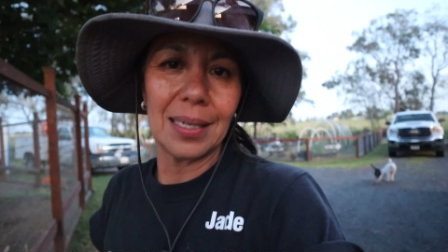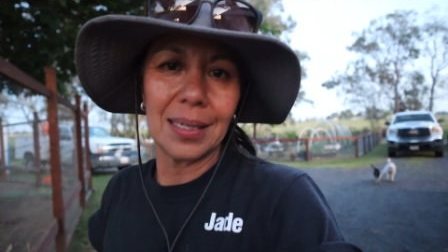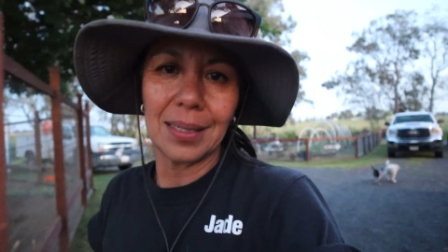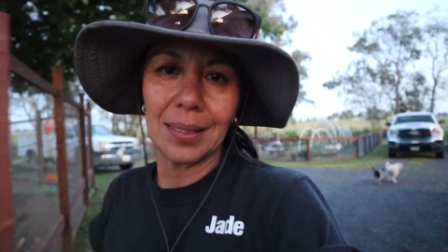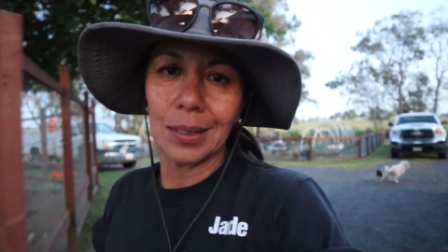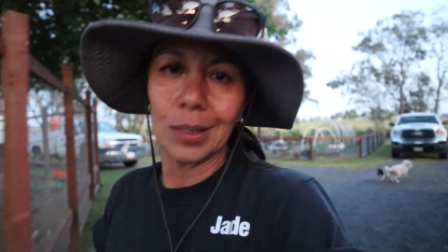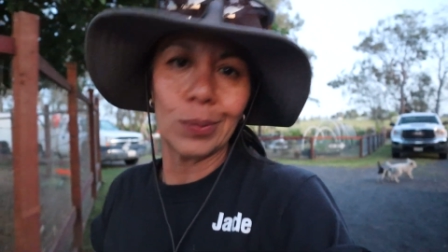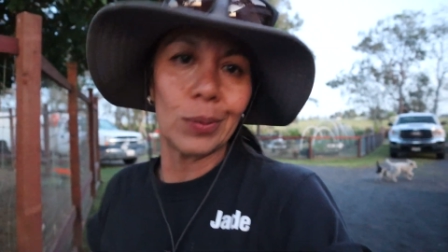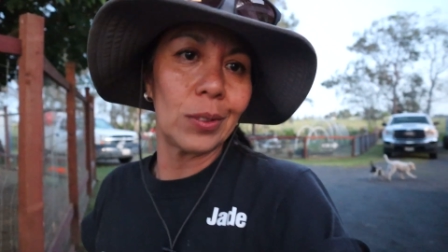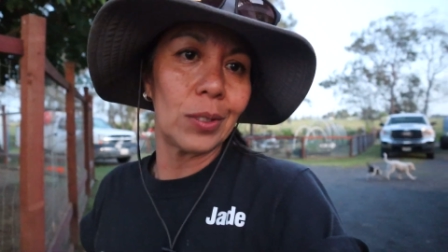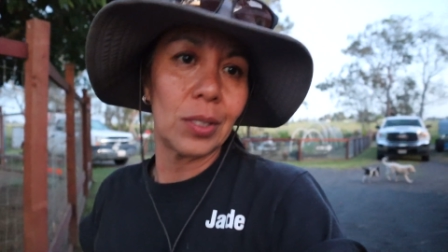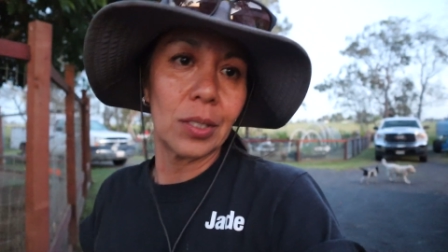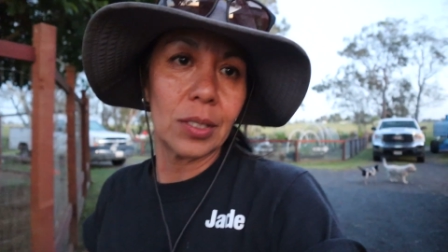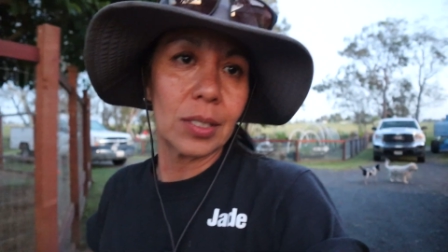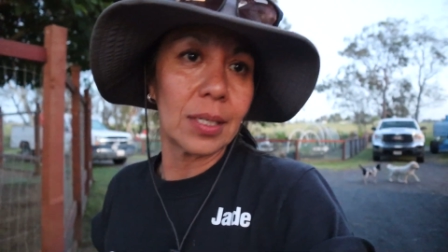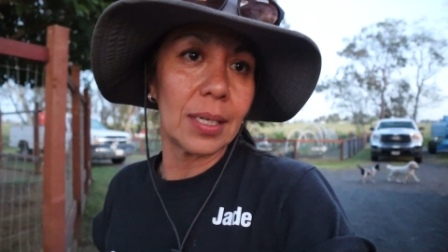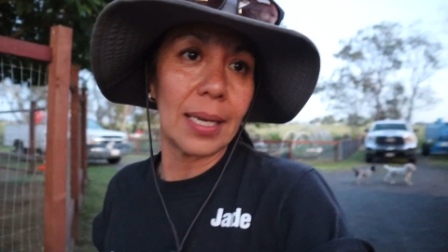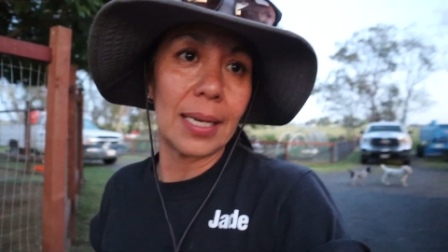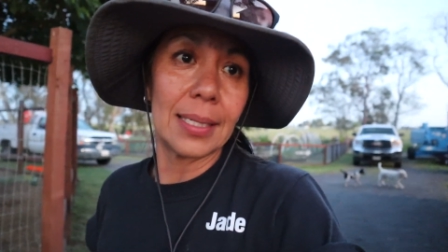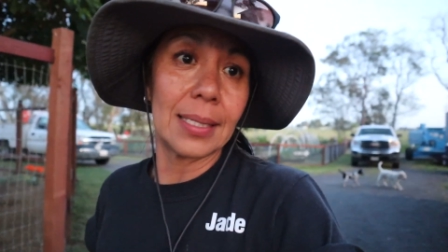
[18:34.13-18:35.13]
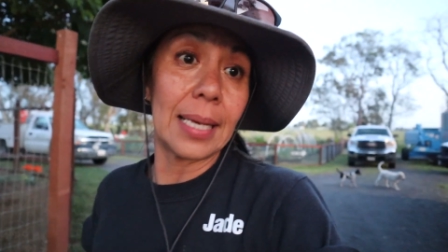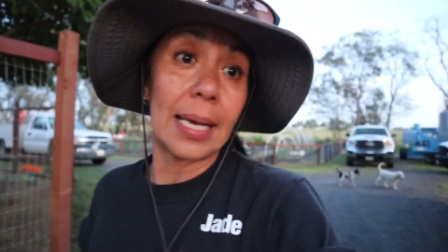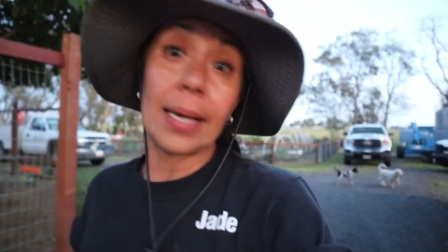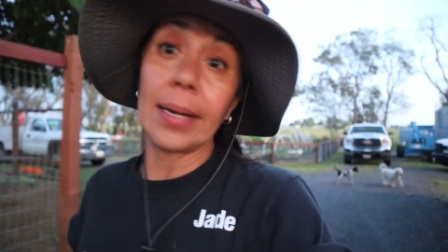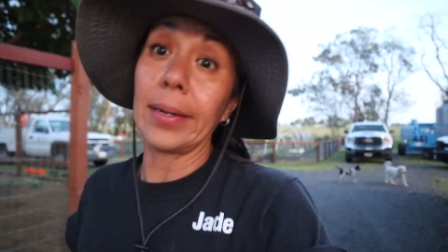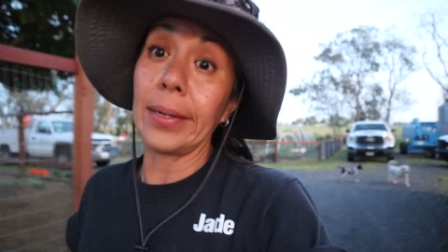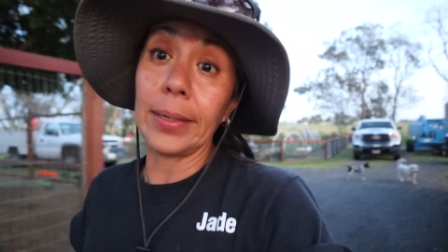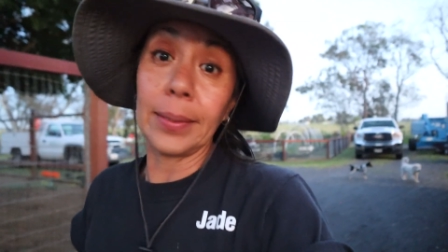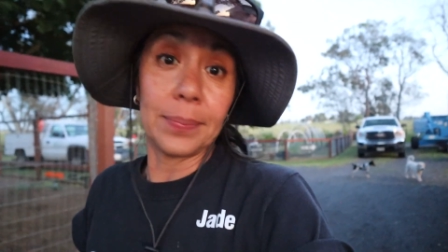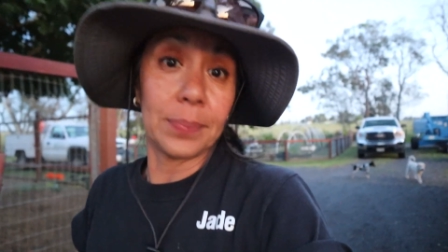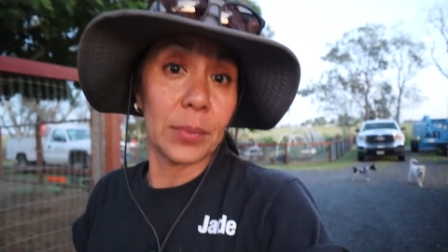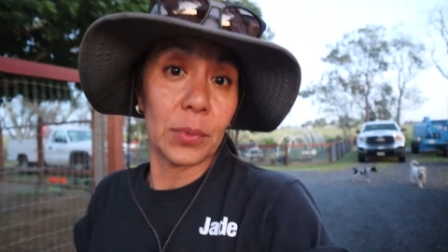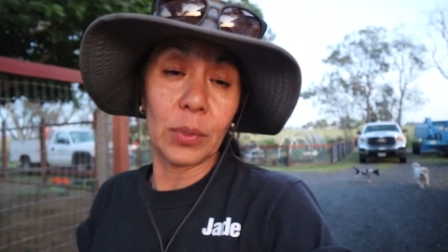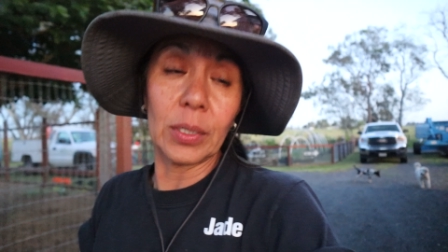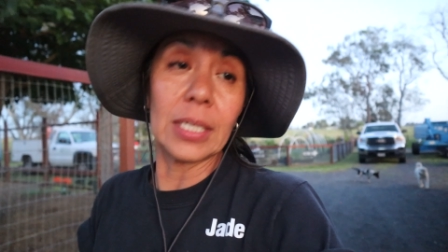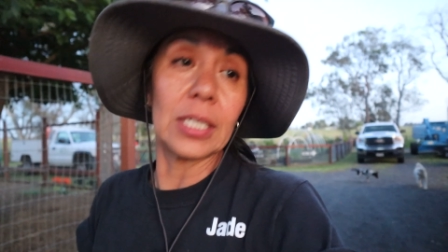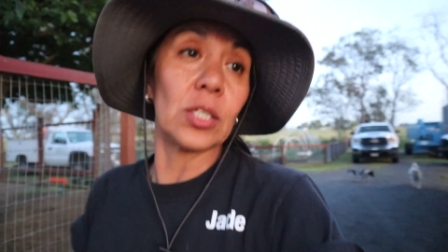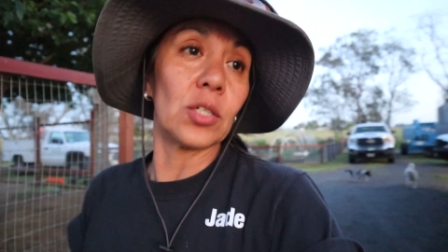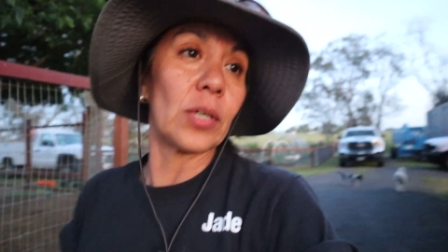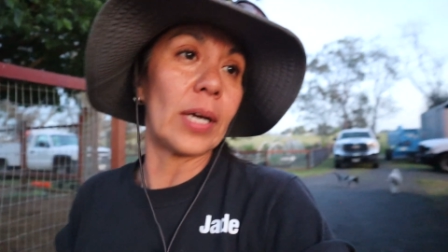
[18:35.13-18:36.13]
and it's supposed to look nice. I don't know.
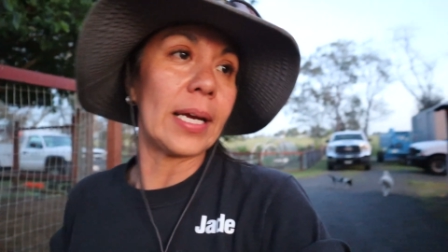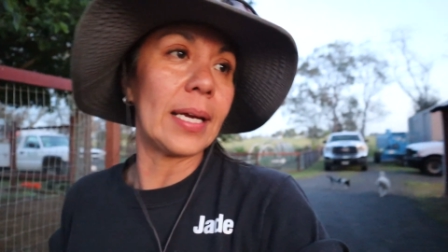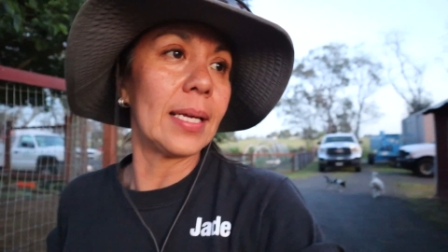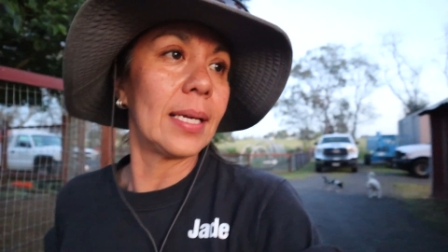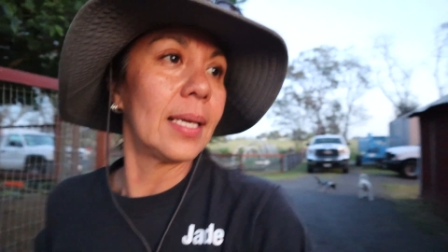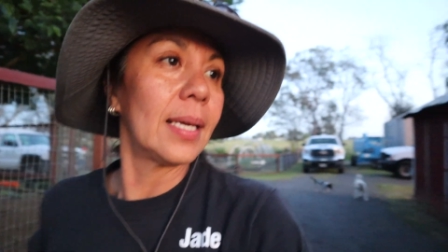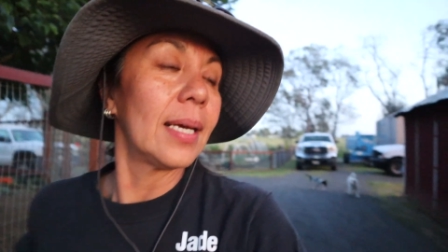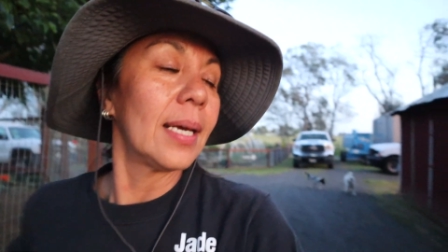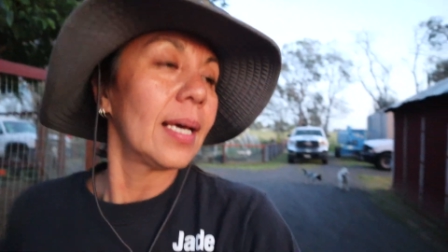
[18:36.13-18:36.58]
We're gonna try it.